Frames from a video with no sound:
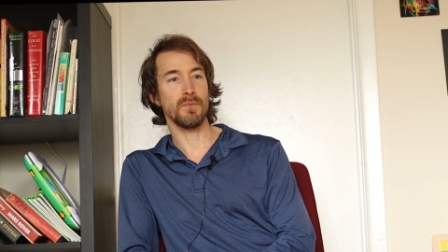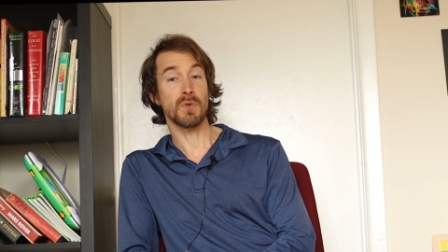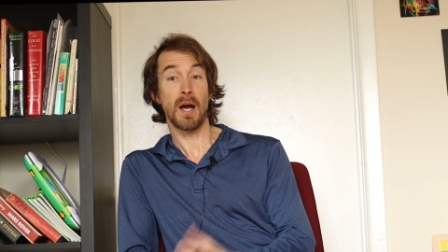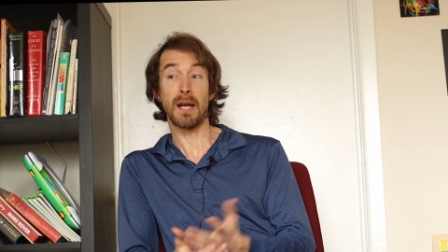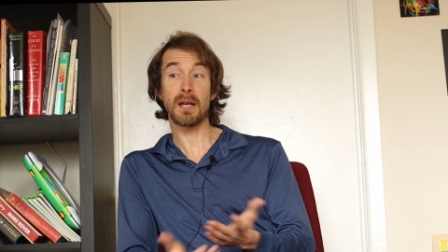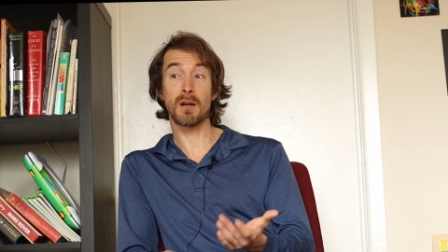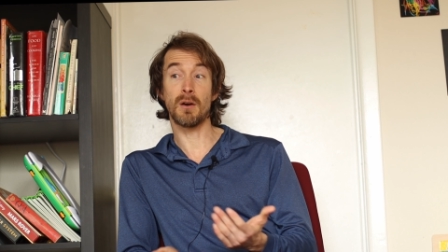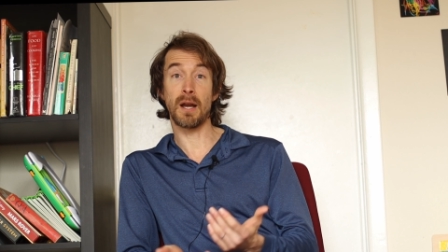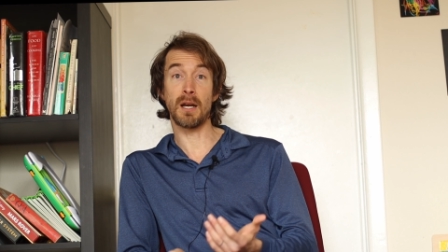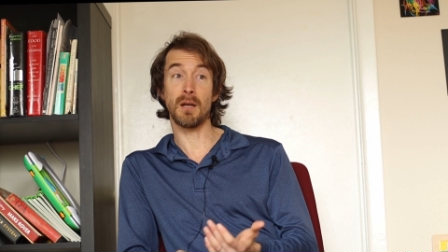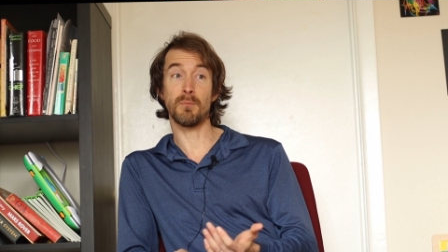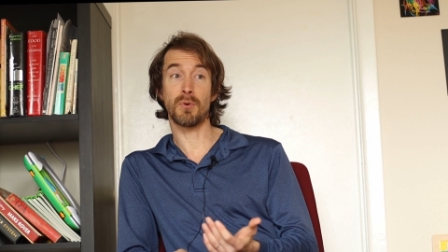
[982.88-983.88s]
So I didn't go to
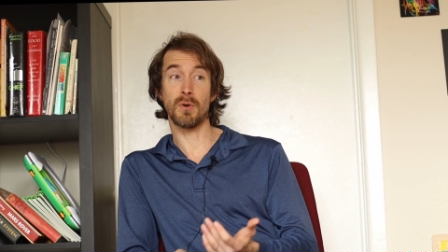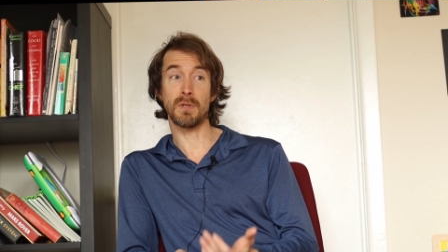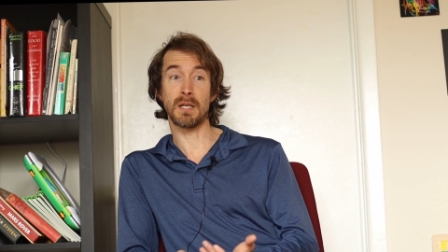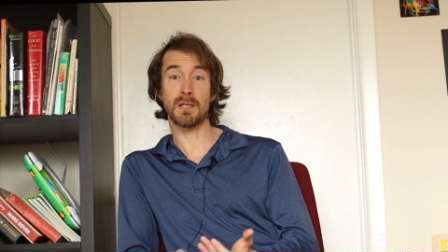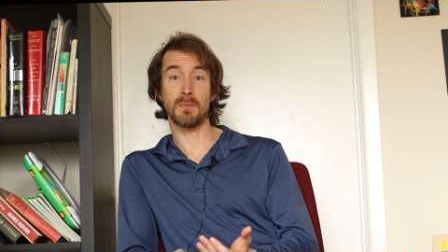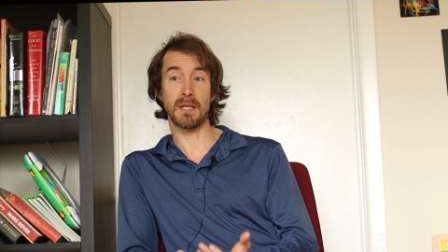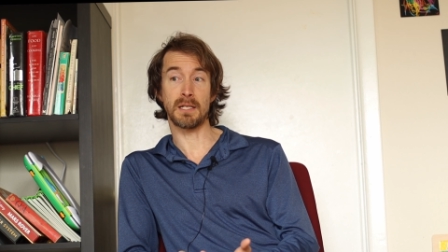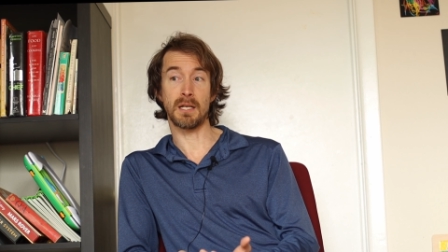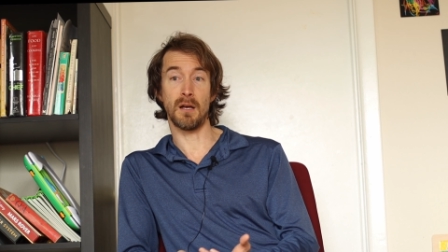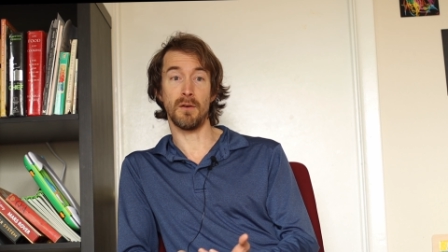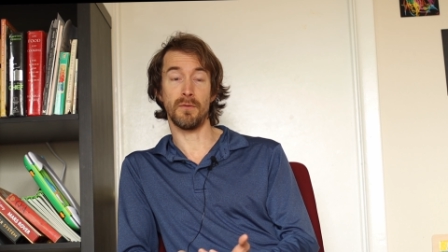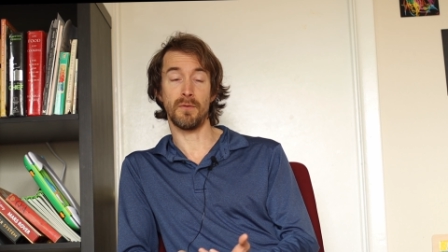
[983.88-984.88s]
any protests
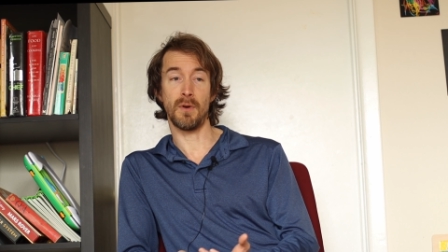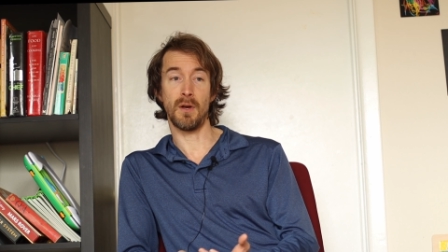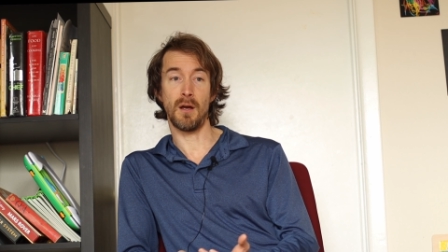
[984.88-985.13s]
myself,